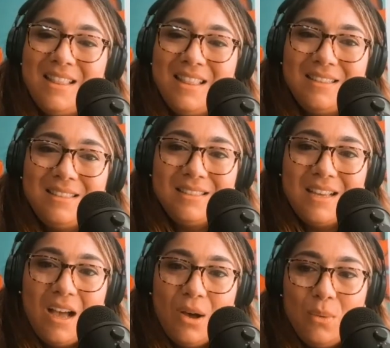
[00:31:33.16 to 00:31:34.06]
and that's
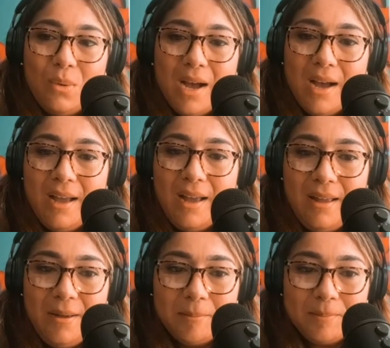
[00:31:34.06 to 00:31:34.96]
how
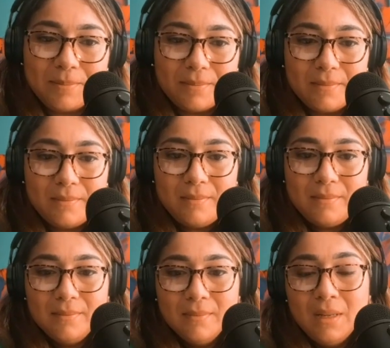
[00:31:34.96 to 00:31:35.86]
I
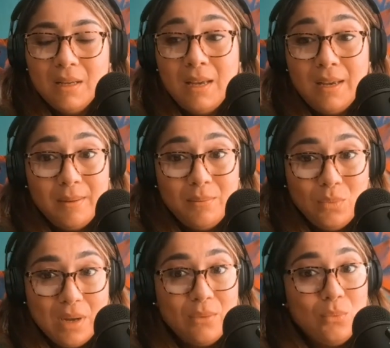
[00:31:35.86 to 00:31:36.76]

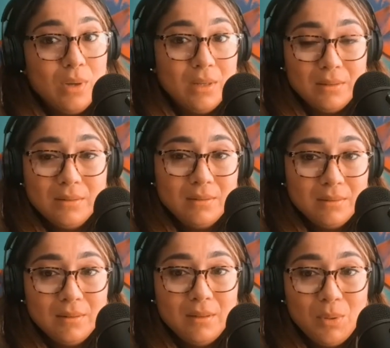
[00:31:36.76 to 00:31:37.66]
am and will
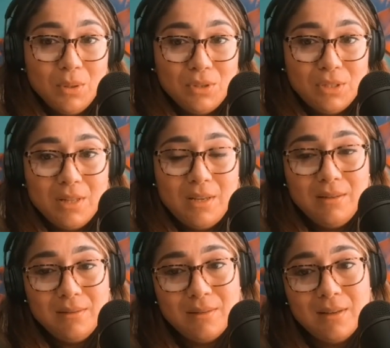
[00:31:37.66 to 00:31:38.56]
approach
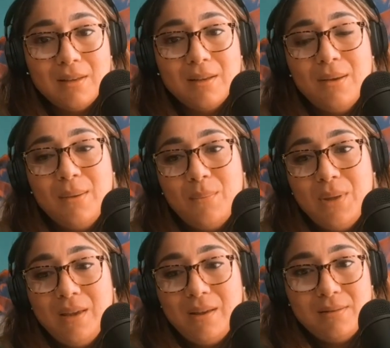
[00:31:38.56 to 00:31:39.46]
things,
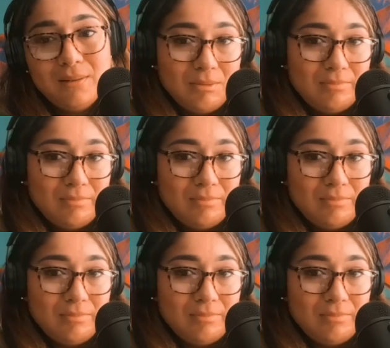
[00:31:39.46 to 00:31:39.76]
because